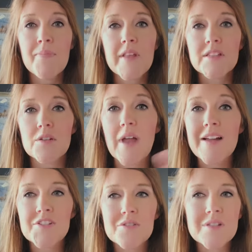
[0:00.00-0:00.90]
So
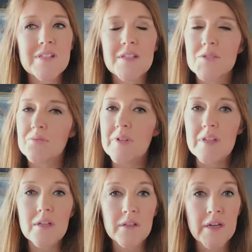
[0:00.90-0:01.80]
as you can see, it's really
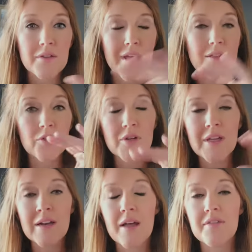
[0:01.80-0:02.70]
clear that
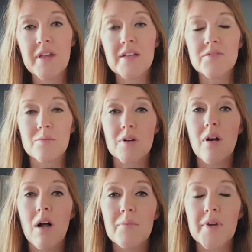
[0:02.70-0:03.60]
looking at things from a
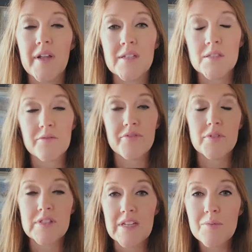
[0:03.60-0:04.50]
comprehensive
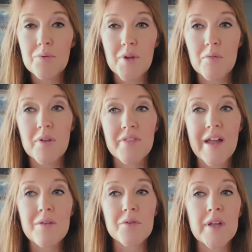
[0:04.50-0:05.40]
standpoint with
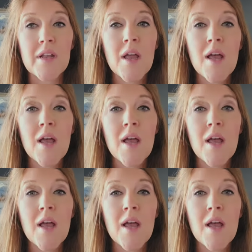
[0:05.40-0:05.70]
thyroid,